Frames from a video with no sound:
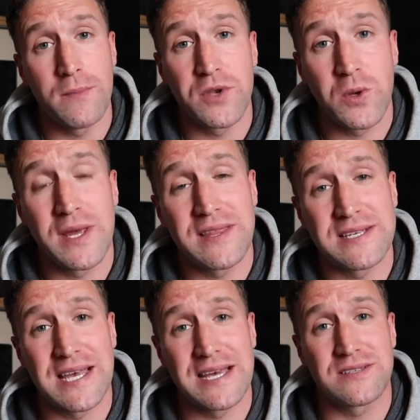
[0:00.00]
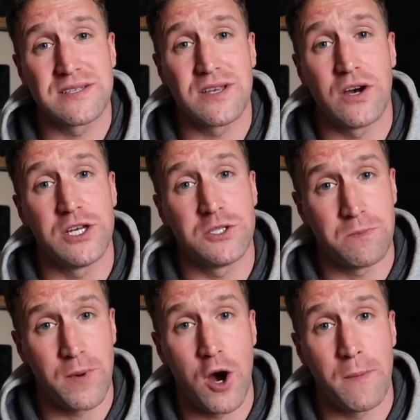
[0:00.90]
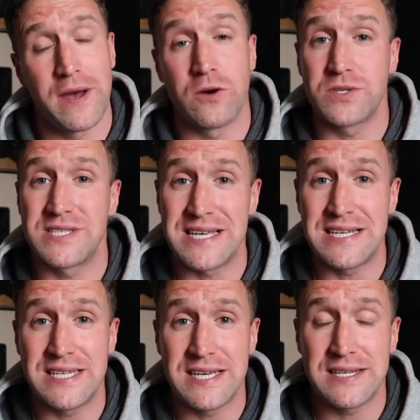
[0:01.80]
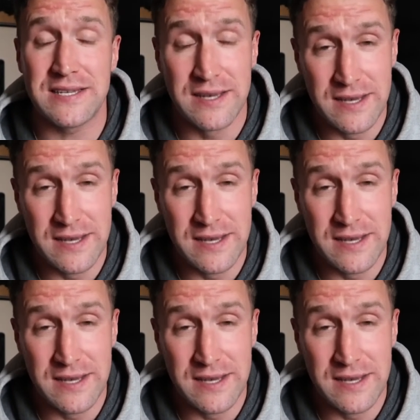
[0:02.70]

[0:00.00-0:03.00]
I'm doing this exercise barbell seated.